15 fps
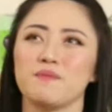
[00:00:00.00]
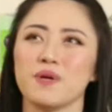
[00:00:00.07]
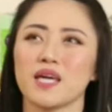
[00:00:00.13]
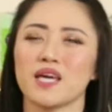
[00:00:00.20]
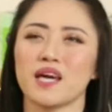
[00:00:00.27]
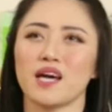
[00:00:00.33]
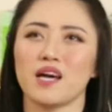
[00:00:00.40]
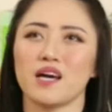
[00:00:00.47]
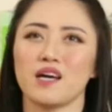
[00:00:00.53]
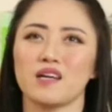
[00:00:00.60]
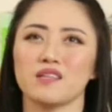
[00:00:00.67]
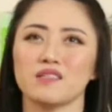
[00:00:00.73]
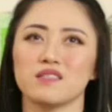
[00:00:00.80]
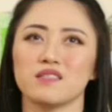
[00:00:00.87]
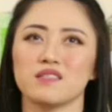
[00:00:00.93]

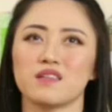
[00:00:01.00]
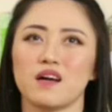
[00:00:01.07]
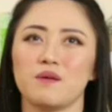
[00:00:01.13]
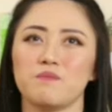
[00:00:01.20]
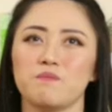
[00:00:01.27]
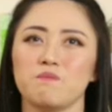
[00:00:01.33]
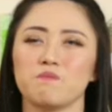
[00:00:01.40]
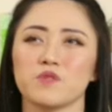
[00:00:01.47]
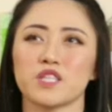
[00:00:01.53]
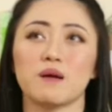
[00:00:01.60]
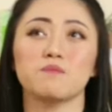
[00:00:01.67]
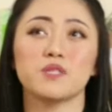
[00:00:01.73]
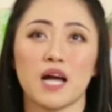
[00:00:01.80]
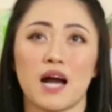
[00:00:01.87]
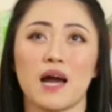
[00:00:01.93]
because
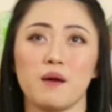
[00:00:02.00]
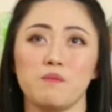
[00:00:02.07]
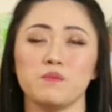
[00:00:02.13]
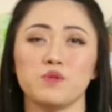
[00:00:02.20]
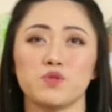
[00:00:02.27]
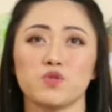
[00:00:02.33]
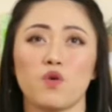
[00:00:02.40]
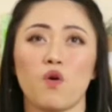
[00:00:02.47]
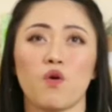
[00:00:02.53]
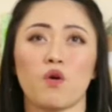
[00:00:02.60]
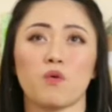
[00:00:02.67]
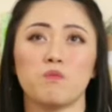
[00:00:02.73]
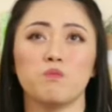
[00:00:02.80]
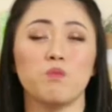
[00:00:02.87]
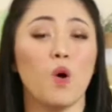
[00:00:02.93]
sometimes
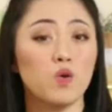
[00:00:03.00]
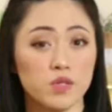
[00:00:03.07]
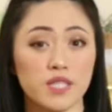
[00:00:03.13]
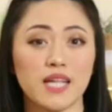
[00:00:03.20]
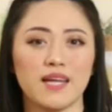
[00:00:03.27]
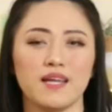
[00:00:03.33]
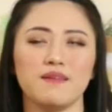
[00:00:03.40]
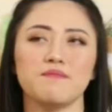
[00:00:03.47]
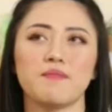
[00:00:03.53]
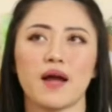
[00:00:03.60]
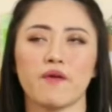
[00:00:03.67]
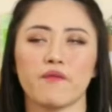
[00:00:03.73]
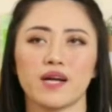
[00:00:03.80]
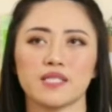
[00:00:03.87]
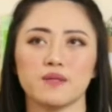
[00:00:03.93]
or mostly
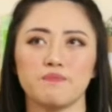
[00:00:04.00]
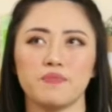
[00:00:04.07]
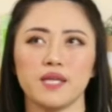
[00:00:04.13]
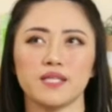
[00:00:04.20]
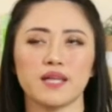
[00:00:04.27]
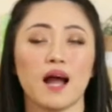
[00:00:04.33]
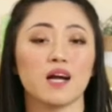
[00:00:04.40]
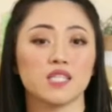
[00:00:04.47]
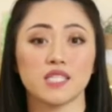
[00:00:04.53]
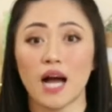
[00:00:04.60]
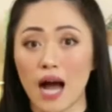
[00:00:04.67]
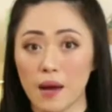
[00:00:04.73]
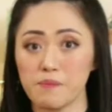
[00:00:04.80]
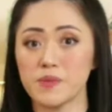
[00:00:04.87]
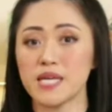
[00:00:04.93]
my recipes are
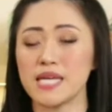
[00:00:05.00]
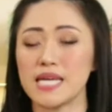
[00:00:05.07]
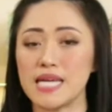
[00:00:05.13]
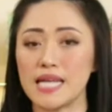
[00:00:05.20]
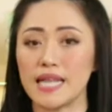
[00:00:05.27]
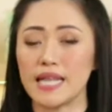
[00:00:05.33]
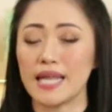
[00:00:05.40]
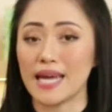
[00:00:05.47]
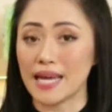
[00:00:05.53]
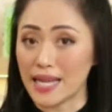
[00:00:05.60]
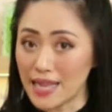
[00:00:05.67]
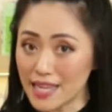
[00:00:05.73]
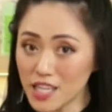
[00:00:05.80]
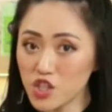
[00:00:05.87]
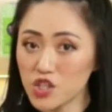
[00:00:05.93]
typed in
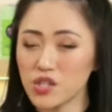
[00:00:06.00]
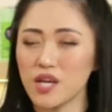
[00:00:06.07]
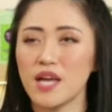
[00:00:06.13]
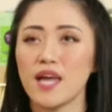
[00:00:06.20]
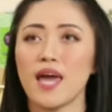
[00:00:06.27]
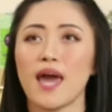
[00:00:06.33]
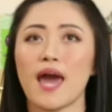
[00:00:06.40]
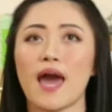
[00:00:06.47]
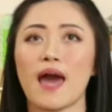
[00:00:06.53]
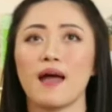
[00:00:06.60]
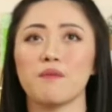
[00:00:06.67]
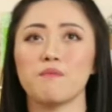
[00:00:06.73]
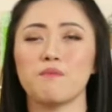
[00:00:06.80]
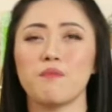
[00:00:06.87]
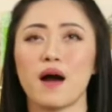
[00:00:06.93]
English,
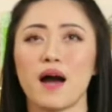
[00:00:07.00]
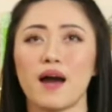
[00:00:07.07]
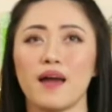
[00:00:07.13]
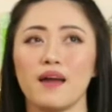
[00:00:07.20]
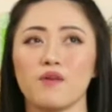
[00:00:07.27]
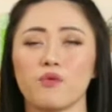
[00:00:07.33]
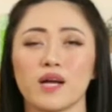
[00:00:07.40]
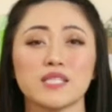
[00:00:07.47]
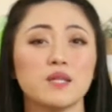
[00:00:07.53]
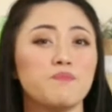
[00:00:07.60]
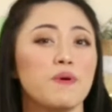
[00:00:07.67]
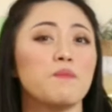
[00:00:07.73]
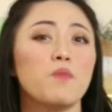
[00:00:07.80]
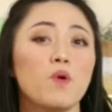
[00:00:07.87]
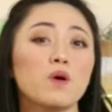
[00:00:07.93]
and my
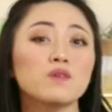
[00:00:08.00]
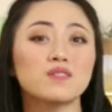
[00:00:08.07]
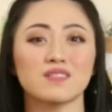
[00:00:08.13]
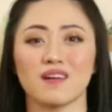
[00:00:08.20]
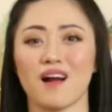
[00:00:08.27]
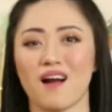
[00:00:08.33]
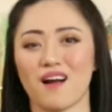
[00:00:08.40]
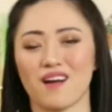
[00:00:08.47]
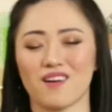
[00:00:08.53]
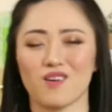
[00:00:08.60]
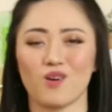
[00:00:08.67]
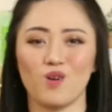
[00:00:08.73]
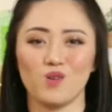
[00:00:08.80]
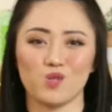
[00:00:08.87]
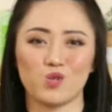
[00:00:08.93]
recipe books
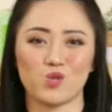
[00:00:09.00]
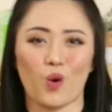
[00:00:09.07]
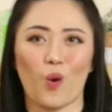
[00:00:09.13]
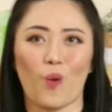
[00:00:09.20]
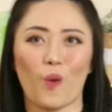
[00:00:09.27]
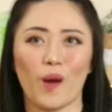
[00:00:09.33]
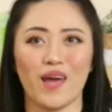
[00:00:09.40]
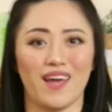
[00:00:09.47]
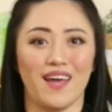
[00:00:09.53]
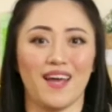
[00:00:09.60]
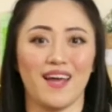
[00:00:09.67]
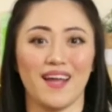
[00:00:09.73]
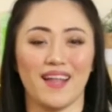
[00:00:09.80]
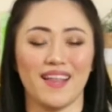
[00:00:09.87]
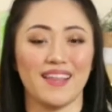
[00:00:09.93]
are also
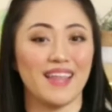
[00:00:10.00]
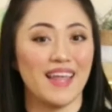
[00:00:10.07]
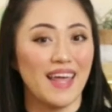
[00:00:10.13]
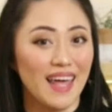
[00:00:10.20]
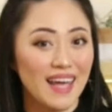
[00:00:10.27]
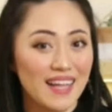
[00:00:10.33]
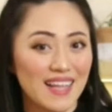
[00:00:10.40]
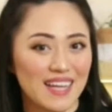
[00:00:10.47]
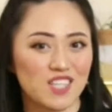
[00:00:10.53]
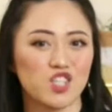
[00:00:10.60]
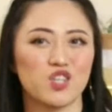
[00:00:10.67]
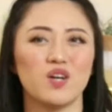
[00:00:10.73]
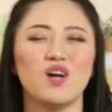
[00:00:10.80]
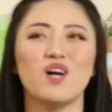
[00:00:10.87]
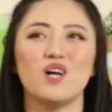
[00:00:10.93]
in
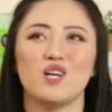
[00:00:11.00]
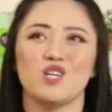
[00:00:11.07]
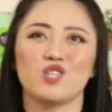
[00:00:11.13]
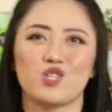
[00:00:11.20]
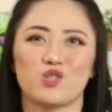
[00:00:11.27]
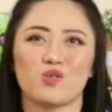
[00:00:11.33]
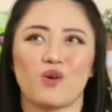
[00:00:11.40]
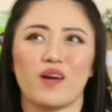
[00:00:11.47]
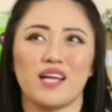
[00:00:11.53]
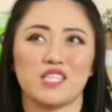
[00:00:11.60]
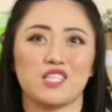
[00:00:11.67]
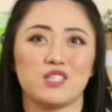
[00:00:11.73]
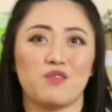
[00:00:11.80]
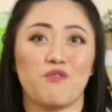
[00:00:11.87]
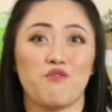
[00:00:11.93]
English. So
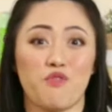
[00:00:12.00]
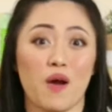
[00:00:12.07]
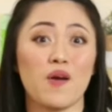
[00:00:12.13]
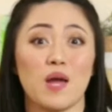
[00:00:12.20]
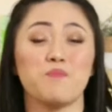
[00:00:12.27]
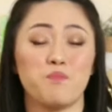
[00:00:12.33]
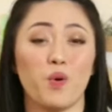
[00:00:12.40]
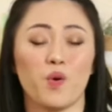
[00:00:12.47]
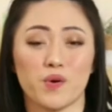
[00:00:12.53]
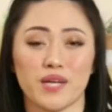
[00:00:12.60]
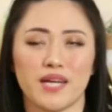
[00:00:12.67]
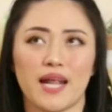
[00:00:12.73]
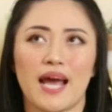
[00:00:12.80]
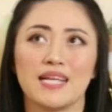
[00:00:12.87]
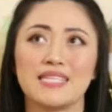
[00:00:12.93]
it's very
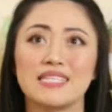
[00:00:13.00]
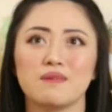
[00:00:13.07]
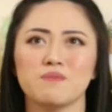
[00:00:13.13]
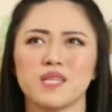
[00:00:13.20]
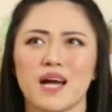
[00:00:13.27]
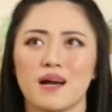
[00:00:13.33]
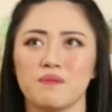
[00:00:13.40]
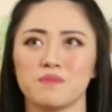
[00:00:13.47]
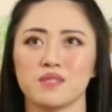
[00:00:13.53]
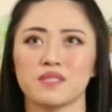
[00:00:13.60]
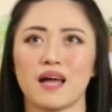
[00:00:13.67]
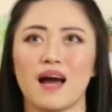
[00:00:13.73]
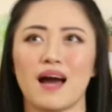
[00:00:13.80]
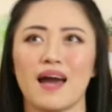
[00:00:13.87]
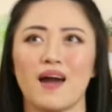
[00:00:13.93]
important, and
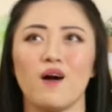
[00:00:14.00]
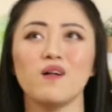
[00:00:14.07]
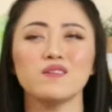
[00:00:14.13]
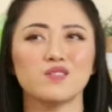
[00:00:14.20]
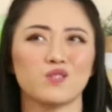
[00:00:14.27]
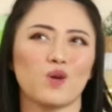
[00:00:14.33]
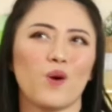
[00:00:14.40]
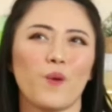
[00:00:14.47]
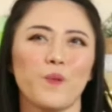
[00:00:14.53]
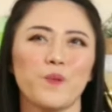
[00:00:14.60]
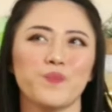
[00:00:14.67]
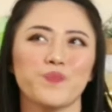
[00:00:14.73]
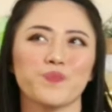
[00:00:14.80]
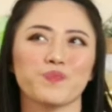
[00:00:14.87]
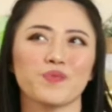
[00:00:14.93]
sometimes I also